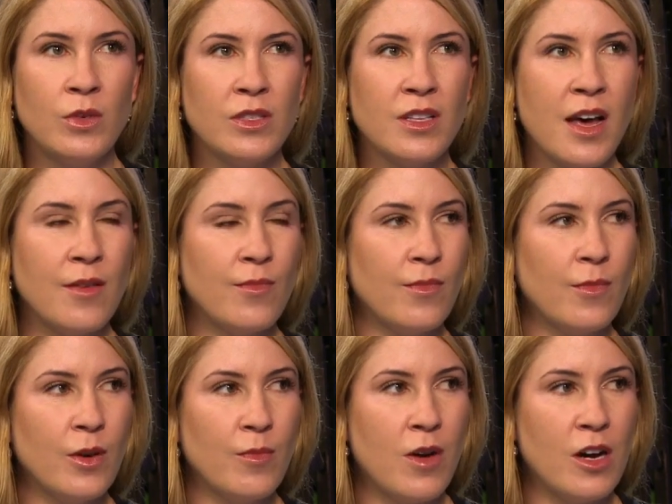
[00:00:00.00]
Well, isn't that
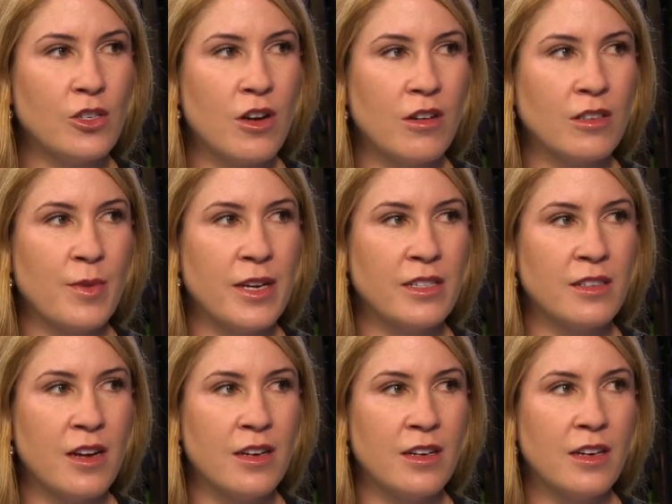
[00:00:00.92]
what mahjong's based
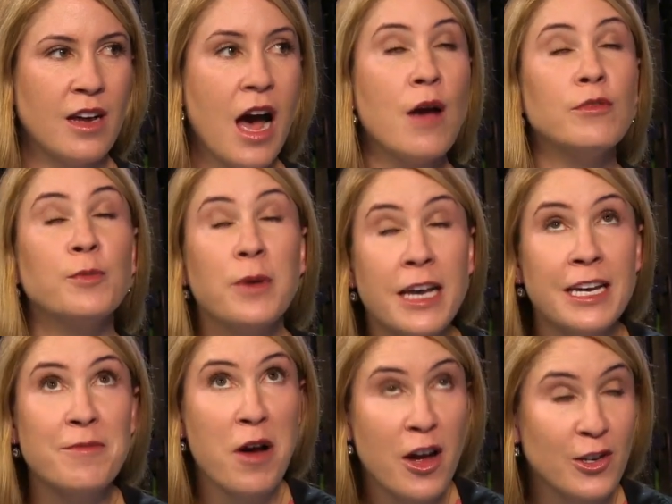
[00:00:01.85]
on? No. I was
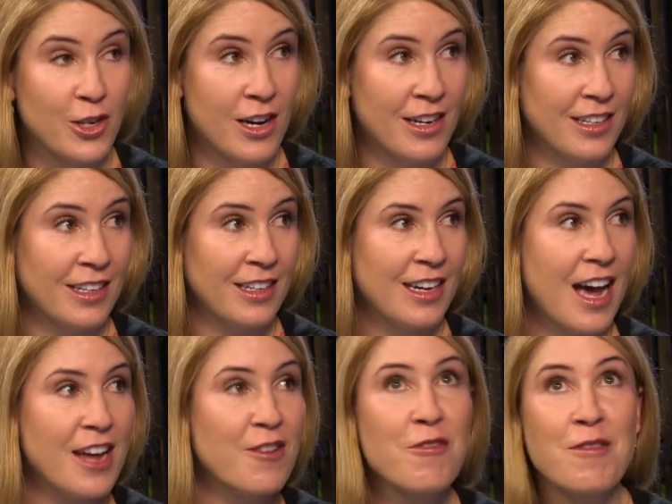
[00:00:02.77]
playing mahjong. They
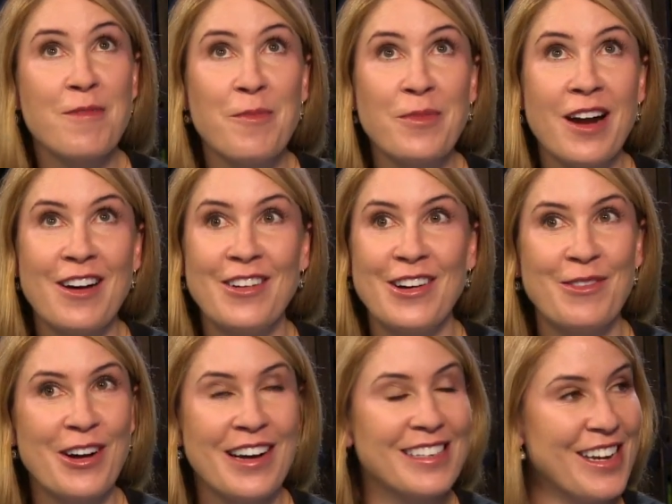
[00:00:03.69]
I don't remember it, how it
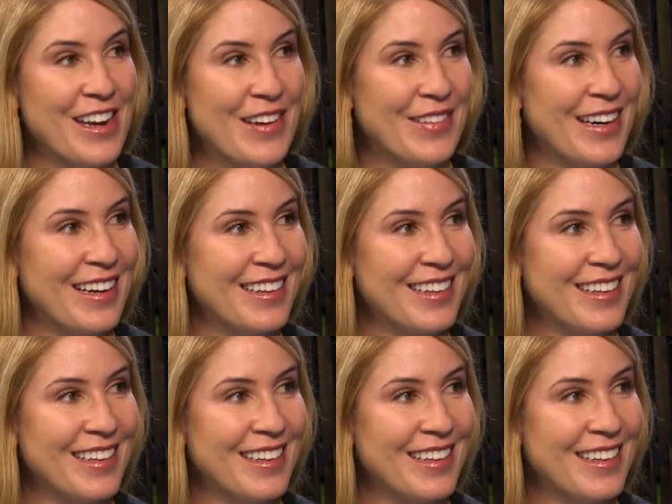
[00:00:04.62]
works anymore. They called